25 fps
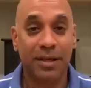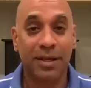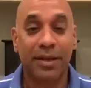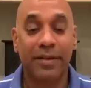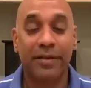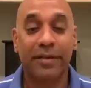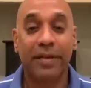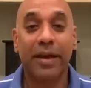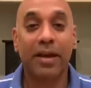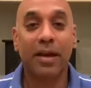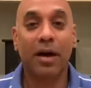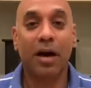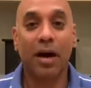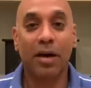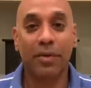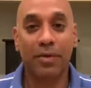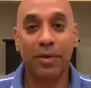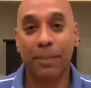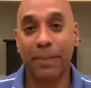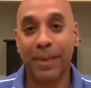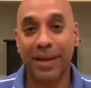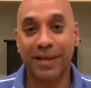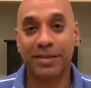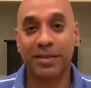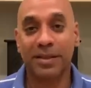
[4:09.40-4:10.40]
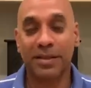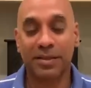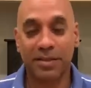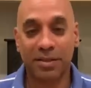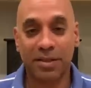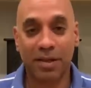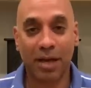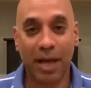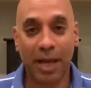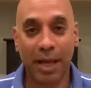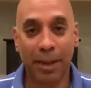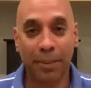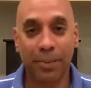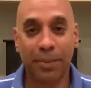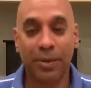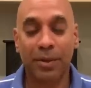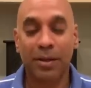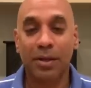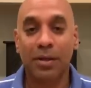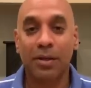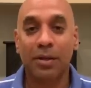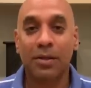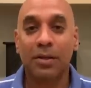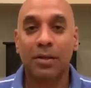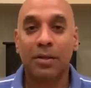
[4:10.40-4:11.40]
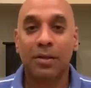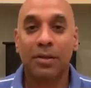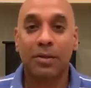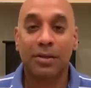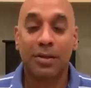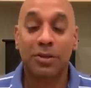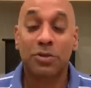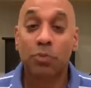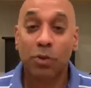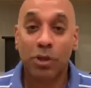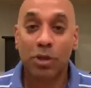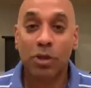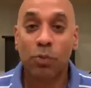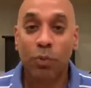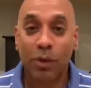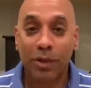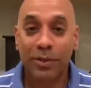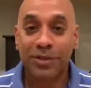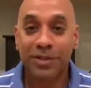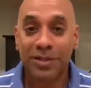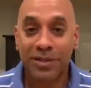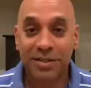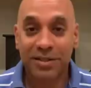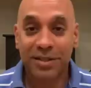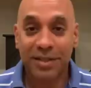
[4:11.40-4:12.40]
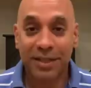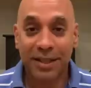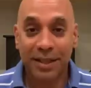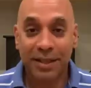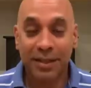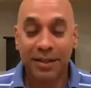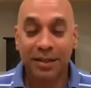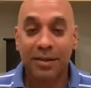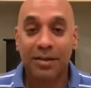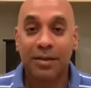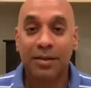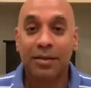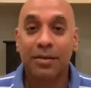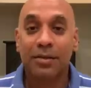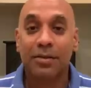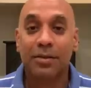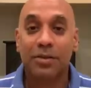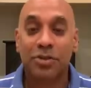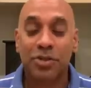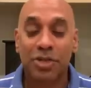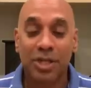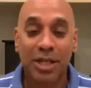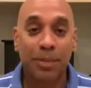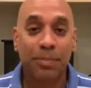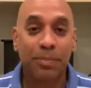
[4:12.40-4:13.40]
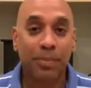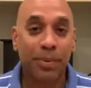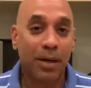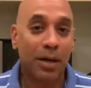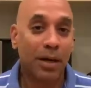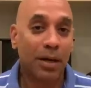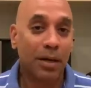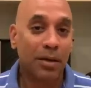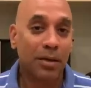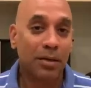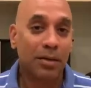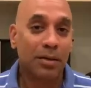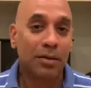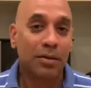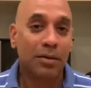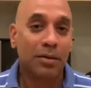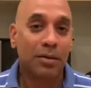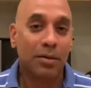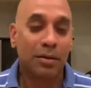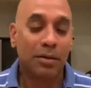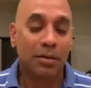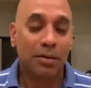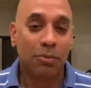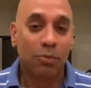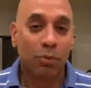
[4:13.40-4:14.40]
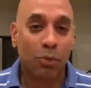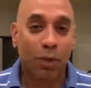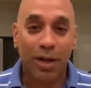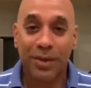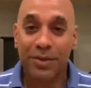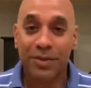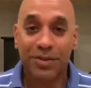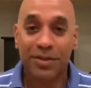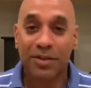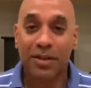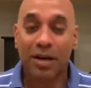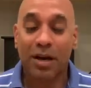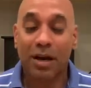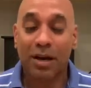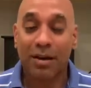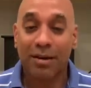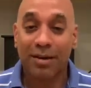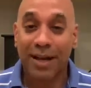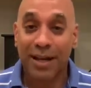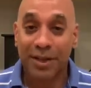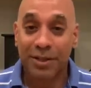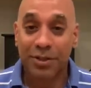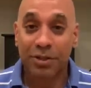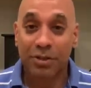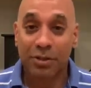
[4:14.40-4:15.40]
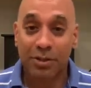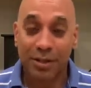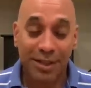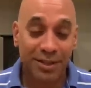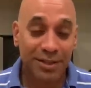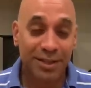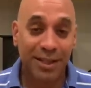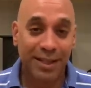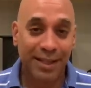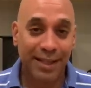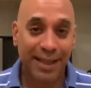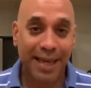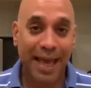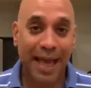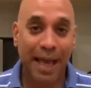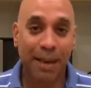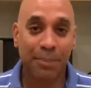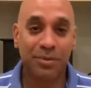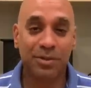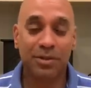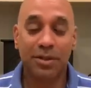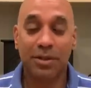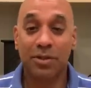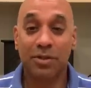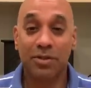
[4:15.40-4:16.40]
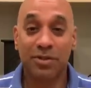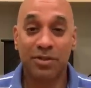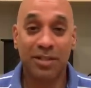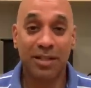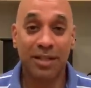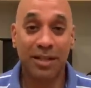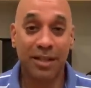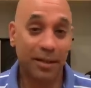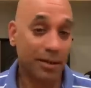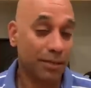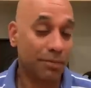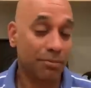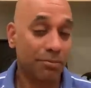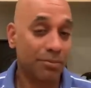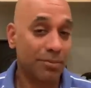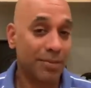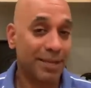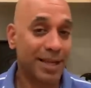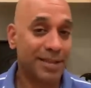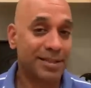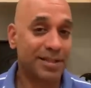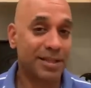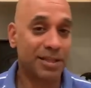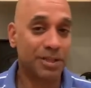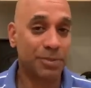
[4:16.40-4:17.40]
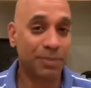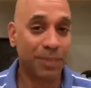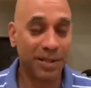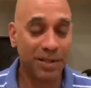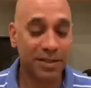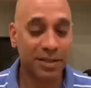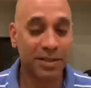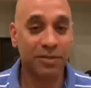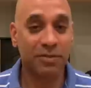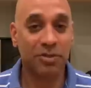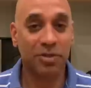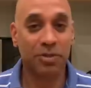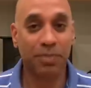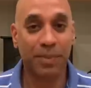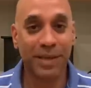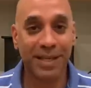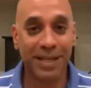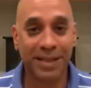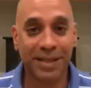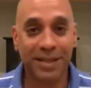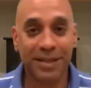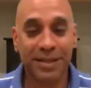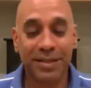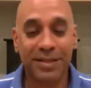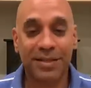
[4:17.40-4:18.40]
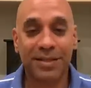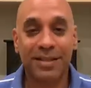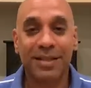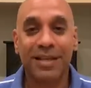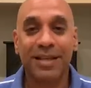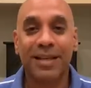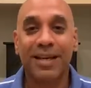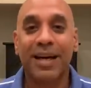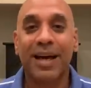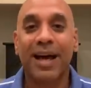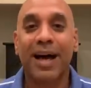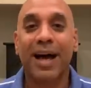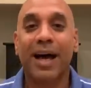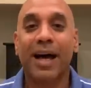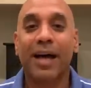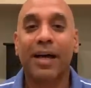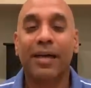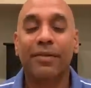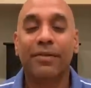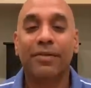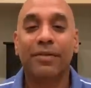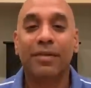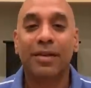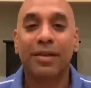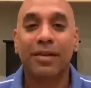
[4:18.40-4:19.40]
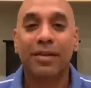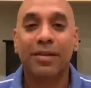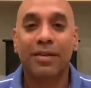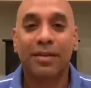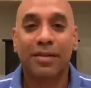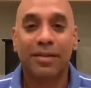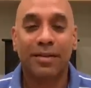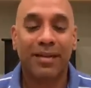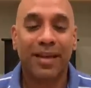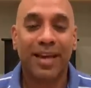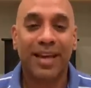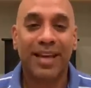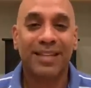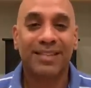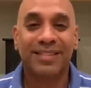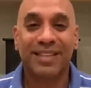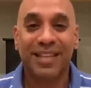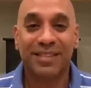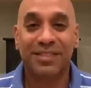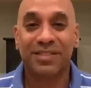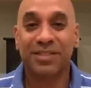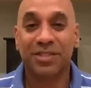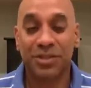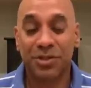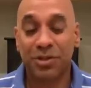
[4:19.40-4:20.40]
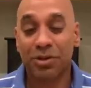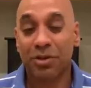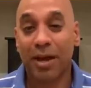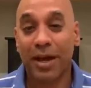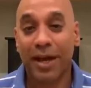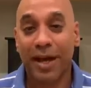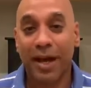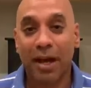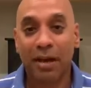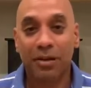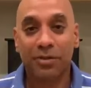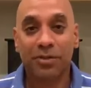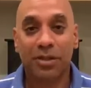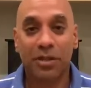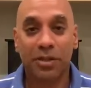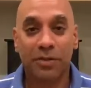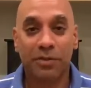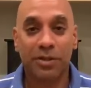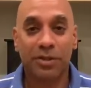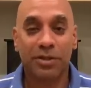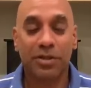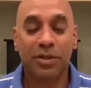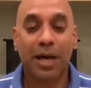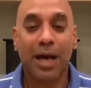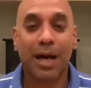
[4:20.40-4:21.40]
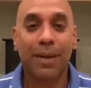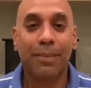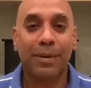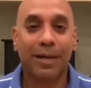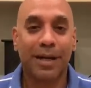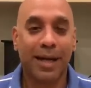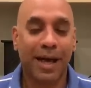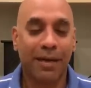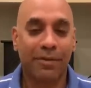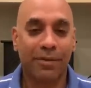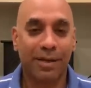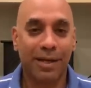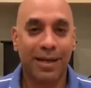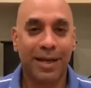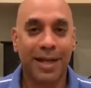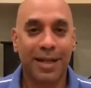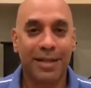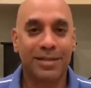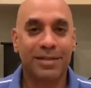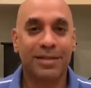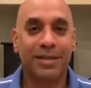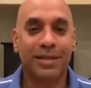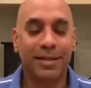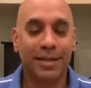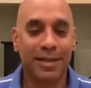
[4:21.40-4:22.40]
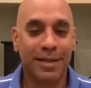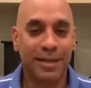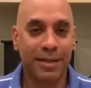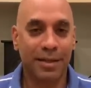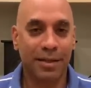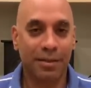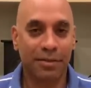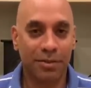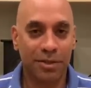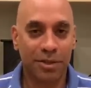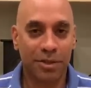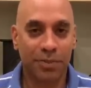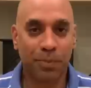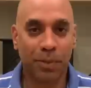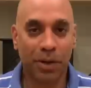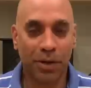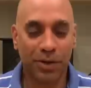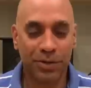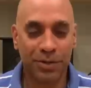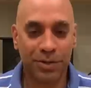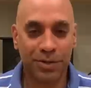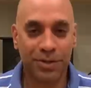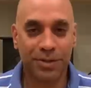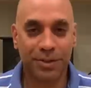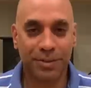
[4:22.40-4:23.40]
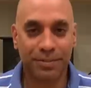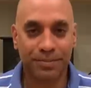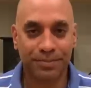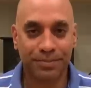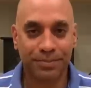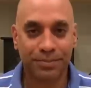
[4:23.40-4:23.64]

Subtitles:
They are the better type. That's what you want to see. Cheaper ones are electrolytic caps that you see in less expensive speakers, and they tend to dry out over time and have a less linear response.